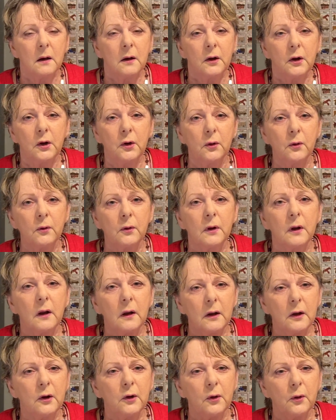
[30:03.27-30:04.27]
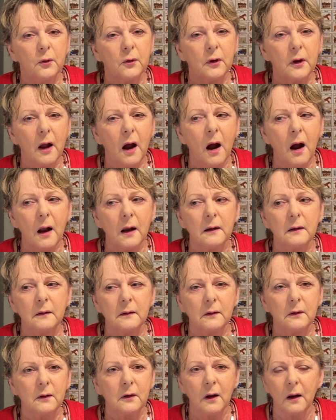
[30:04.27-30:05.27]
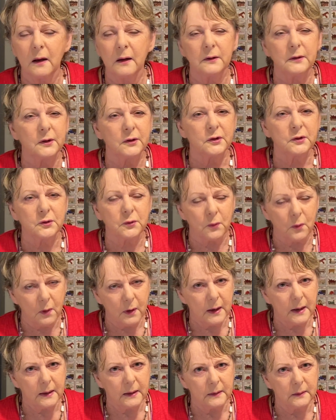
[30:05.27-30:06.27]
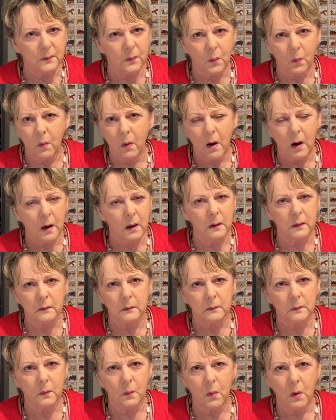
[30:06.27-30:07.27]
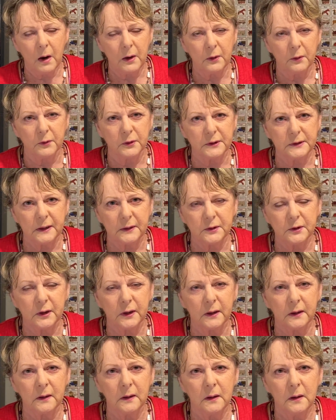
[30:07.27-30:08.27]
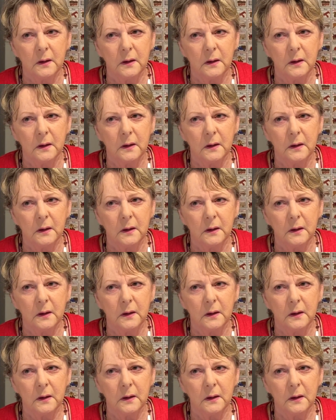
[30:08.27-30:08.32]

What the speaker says: you're not going to destroy it while you're stitching.